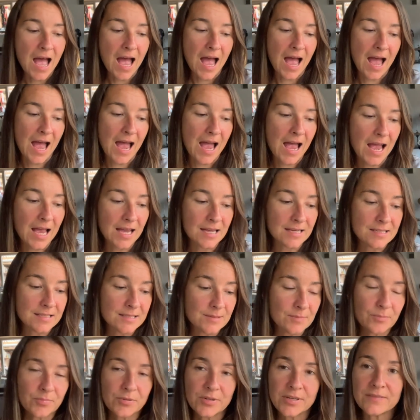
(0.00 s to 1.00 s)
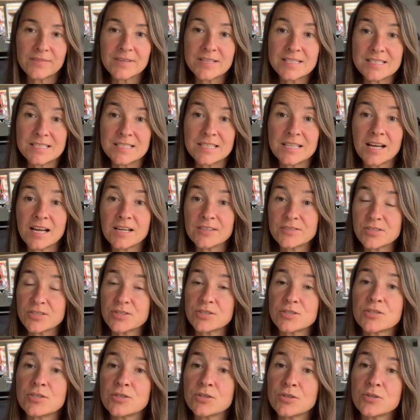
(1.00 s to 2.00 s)
And previously I
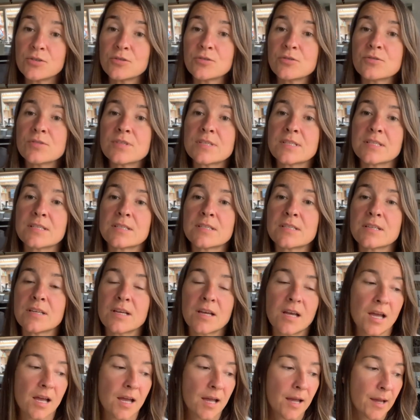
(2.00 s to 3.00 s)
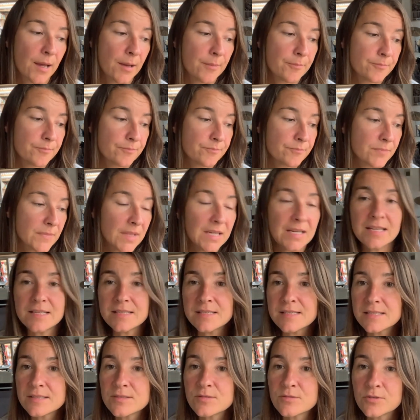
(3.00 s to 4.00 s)
just used um,
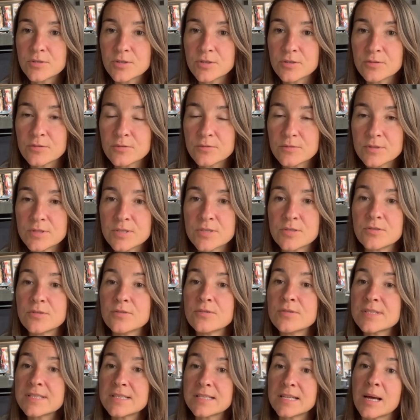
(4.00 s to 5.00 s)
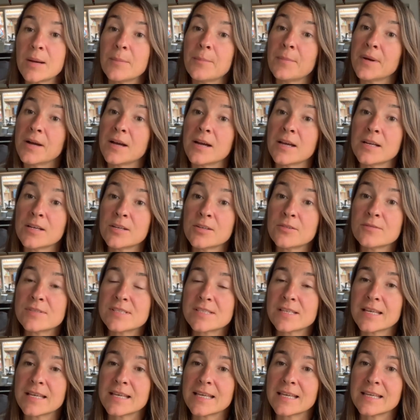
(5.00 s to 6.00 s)
linseed oil to loosen up my
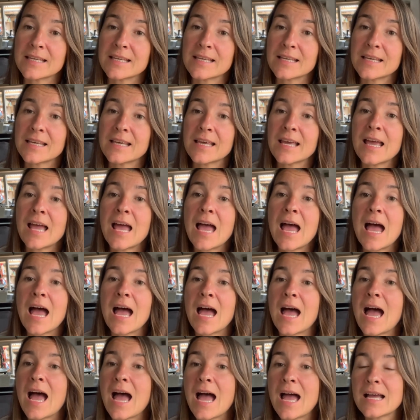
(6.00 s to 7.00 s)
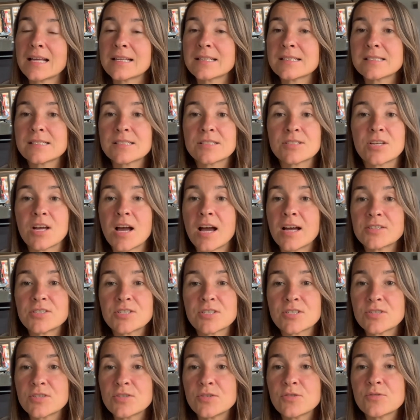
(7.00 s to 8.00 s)
looser ink and I
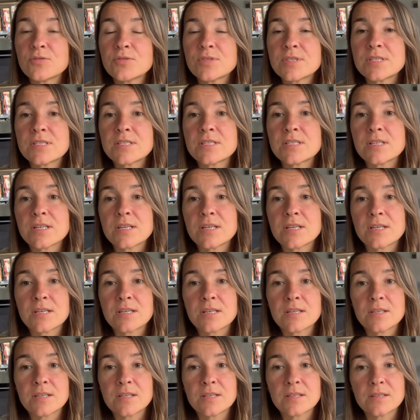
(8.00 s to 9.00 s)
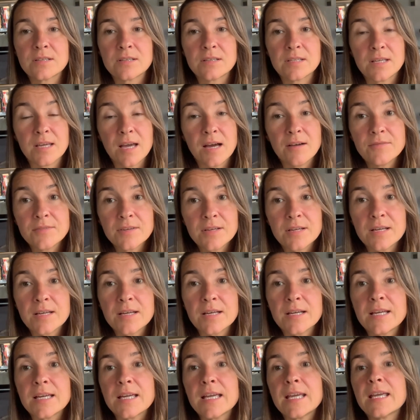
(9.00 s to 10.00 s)
just used the
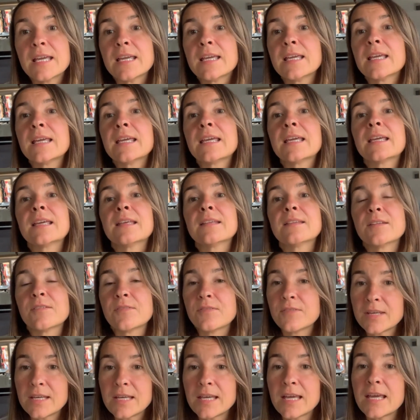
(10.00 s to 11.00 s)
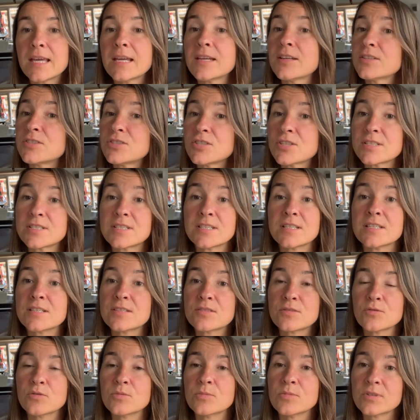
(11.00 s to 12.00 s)
other ink, the thicker ink, just in
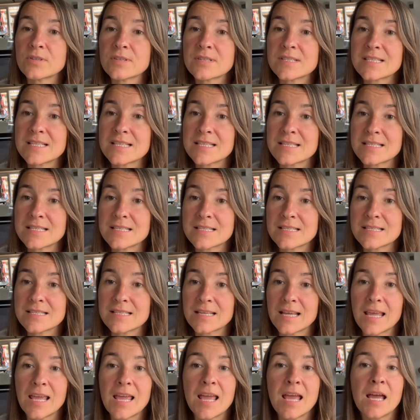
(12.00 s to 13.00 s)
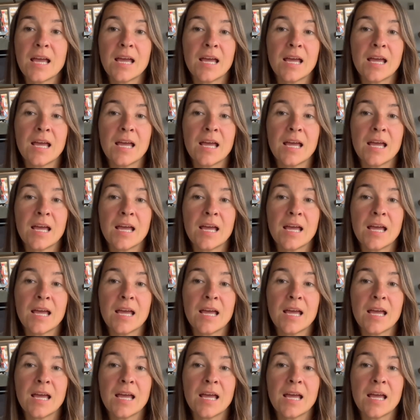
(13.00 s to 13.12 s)
its normal consistency.